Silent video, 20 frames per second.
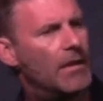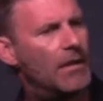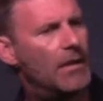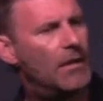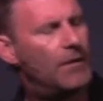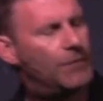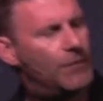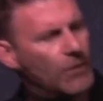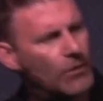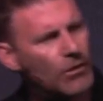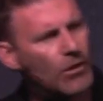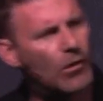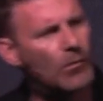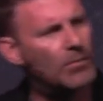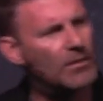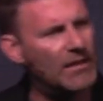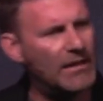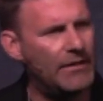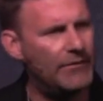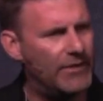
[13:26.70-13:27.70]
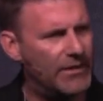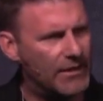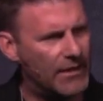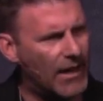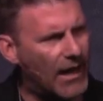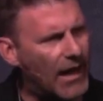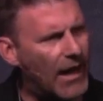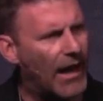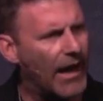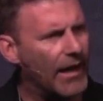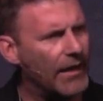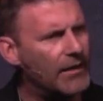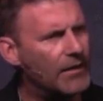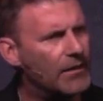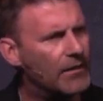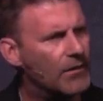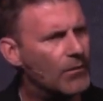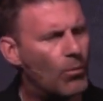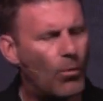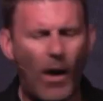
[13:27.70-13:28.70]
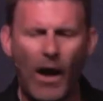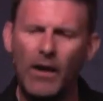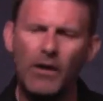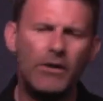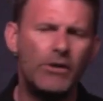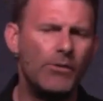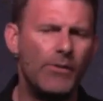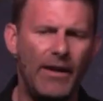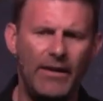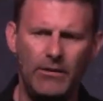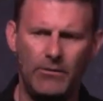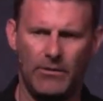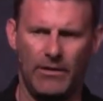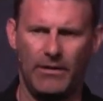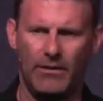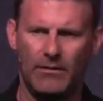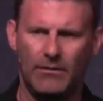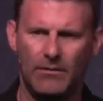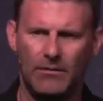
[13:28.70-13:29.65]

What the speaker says: If you don't believe in God, why are you angry?